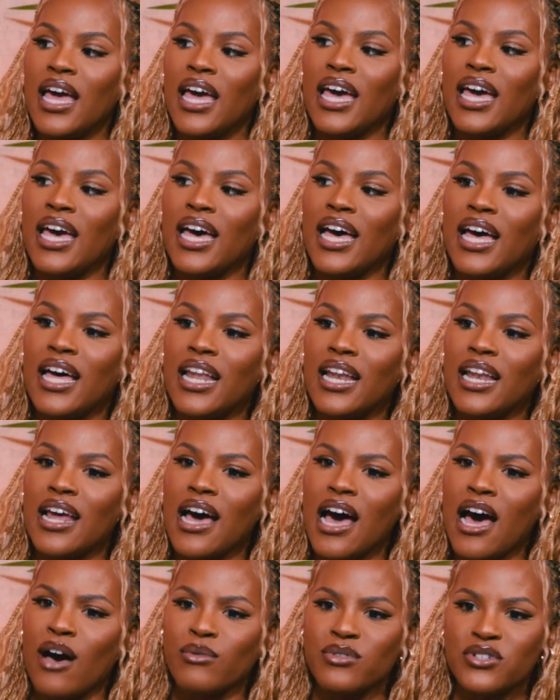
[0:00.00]
and
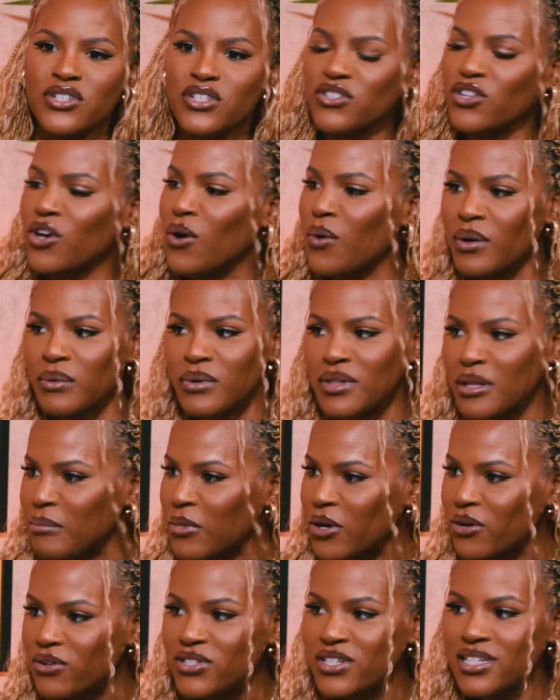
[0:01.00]
I was just going with the
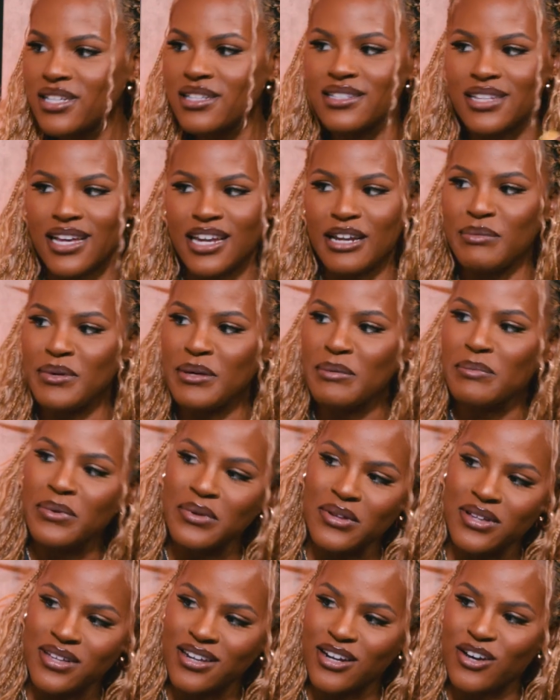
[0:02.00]
motions, letting
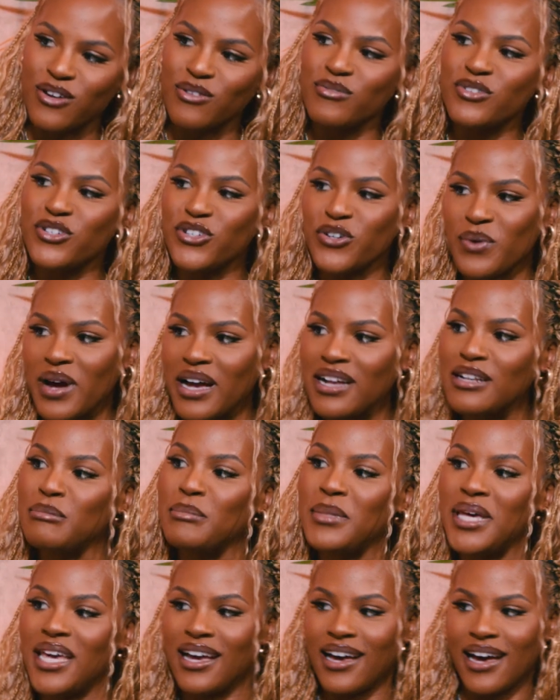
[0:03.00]
people, direct
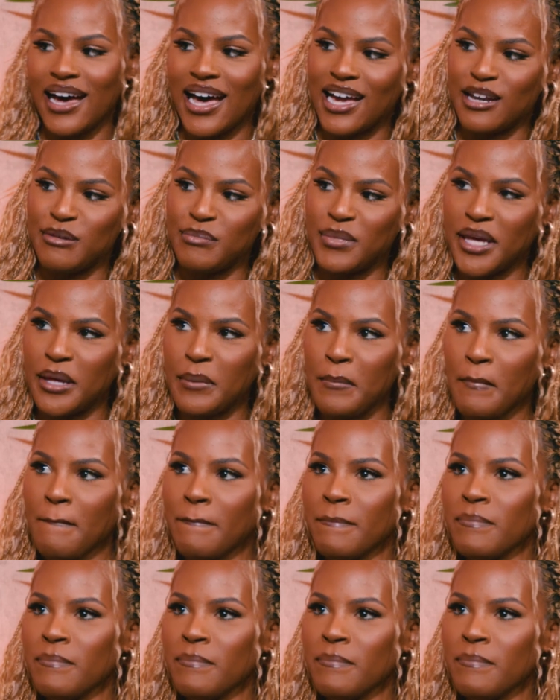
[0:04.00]
me and guide me.